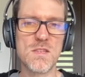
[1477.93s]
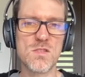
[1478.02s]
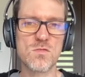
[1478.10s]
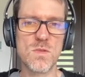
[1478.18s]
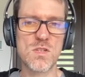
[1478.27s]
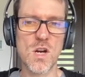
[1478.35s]

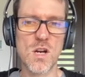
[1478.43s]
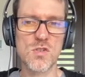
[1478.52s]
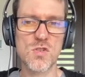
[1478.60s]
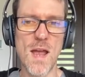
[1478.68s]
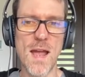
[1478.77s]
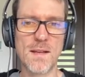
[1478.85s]
return
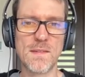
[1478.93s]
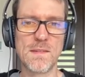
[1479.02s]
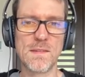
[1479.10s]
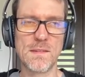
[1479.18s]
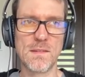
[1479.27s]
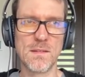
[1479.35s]

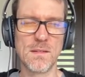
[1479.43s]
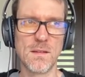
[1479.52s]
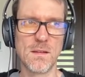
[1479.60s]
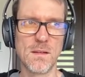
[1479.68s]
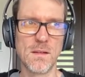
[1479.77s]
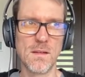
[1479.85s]
tracks
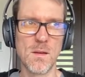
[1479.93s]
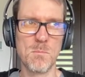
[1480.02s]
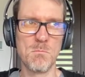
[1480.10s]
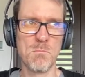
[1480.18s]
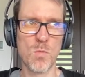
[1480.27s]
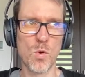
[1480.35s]

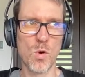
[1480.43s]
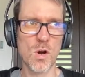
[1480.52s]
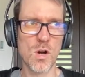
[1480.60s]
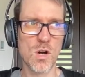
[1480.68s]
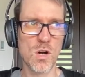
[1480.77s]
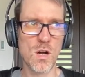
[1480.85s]

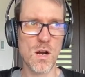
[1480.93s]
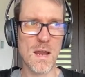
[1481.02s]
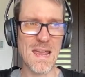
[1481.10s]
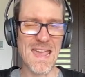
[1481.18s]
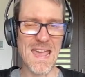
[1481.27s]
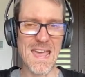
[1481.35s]
more
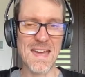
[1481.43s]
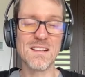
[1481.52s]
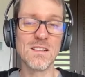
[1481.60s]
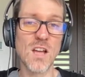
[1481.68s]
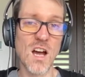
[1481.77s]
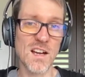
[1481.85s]

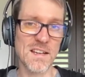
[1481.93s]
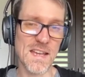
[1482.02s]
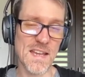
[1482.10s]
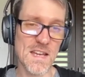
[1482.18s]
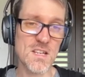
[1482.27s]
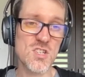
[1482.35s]

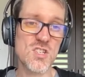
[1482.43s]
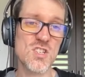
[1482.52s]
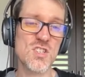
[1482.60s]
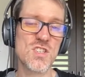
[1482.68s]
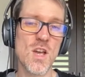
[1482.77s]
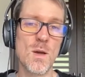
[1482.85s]

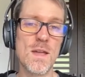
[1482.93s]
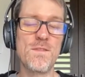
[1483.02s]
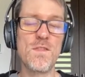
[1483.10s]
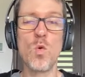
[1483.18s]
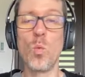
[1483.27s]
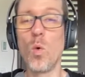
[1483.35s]
analog-ish. So if
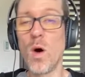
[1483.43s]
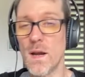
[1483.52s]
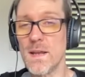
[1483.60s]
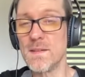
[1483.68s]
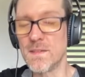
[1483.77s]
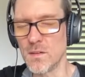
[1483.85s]
you
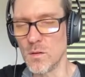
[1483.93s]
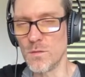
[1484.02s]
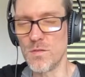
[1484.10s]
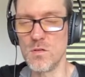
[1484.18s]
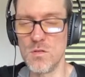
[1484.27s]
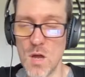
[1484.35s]
wanted to,
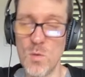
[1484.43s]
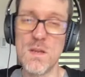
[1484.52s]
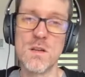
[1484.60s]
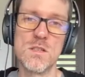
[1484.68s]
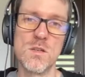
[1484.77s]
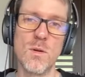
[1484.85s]
if you know what
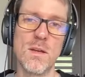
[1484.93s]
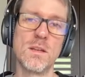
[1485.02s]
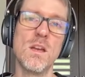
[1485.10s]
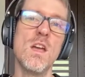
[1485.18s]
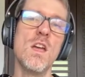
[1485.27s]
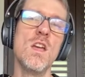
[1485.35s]
you're
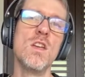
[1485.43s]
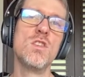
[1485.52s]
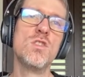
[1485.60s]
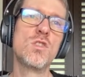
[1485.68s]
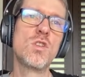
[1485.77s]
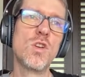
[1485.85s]
doing,
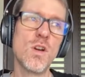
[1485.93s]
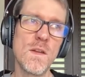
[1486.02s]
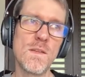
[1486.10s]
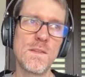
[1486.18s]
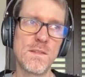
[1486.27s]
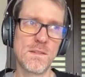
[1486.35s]
you
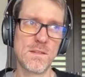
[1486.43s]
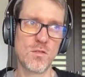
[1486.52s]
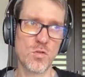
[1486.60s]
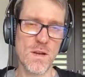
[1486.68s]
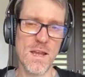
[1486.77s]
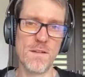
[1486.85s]
could
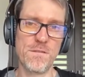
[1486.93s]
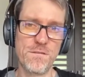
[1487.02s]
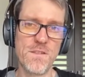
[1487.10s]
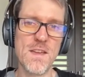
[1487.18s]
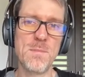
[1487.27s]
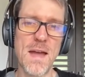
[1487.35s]
create a
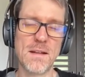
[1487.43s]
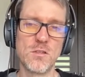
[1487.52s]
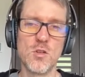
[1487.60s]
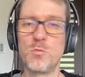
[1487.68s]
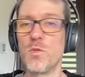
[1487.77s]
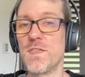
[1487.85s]
feedback
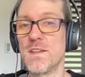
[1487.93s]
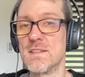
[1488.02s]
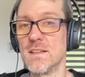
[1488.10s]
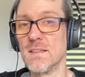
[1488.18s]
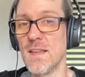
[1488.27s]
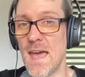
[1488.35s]
loop with a
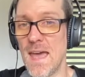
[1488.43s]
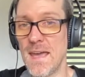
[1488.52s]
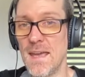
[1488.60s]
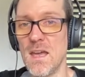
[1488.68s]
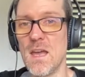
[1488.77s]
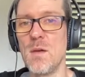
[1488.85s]

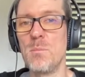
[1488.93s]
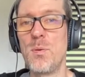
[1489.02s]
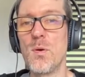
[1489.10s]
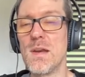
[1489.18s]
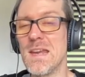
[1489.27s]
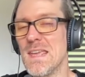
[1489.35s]
delay
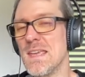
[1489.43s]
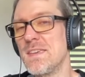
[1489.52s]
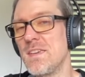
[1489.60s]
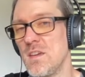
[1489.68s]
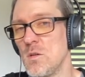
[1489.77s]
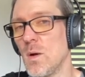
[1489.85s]
put an
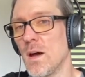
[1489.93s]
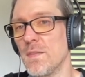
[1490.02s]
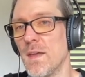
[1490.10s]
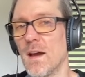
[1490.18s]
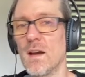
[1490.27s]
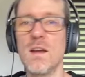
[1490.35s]
EQ on
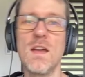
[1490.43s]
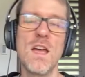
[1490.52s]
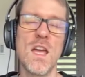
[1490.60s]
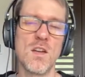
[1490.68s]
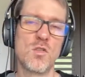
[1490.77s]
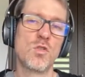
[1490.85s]
there
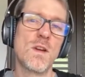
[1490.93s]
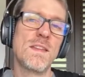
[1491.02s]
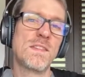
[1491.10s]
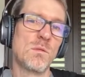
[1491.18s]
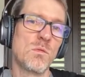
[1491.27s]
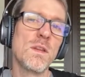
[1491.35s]
and create
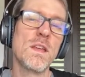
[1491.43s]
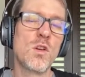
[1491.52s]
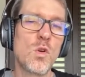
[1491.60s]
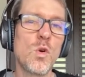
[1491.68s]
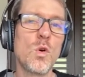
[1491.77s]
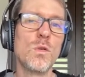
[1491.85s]
some really
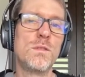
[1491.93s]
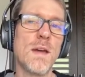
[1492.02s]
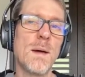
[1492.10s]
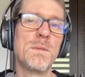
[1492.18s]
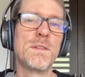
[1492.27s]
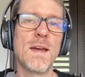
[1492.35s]
cool
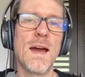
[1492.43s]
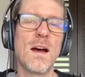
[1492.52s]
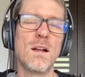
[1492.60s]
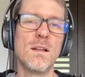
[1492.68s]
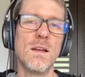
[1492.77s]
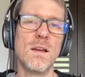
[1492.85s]
dub
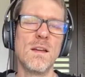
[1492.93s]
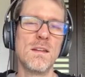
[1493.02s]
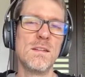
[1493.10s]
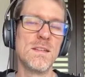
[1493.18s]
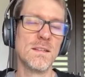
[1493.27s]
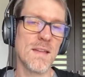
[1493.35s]
style
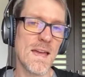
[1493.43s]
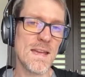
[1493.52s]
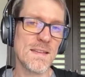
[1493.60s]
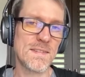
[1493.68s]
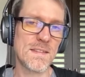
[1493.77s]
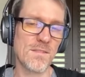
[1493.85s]

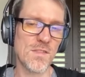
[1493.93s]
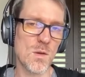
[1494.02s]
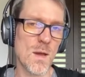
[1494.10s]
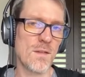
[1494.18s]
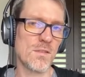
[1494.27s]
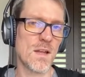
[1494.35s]
delay stuff that
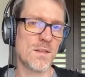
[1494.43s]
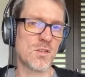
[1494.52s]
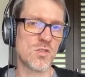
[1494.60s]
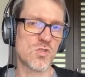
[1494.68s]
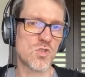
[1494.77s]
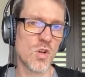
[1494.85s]
you have a lot of
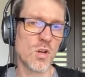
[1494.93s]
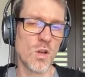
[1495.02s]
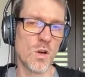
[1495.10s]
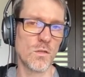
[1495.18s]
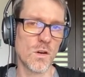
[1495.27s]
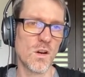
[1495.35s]
control
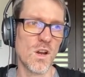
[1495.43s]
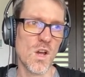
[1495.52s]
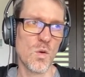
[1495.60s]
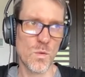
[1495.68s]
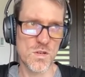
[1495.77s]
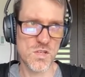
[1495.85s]
over,
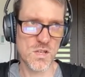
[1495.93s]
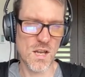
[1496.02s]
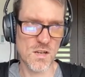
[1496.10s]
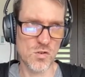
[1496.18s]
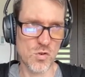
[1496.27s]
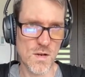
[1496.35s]
which
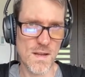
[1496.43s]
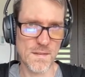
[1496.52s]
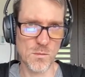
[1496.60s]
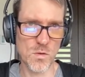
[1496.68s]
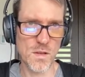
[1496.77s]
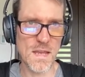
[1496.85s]
can create
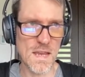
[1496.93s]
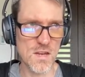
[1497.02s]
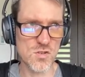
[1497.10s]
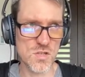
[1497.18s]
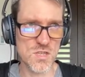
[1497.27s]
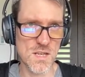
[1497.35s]
some really
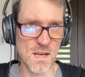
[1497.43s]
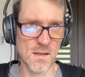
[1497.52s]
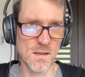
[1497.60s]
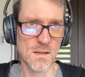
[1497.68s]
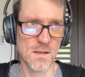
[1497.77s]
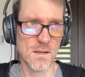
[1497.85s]

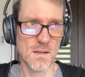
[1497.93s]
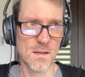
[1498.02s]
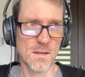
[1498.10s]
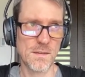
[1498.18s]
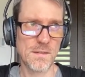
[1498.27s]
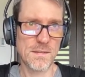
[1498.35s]
interesting
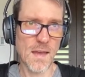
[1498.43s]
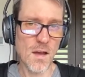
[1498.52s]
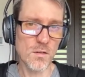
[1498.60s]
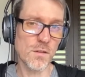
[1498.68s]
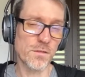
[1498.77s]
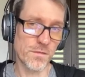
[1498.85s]

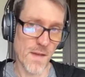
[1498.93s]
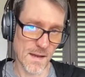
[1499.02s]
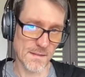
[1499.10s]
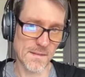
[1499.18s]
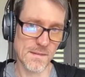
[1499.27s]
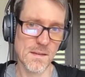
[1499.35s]
sound
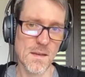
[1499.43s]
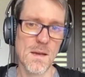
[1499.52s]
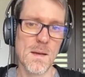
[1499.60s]
effects.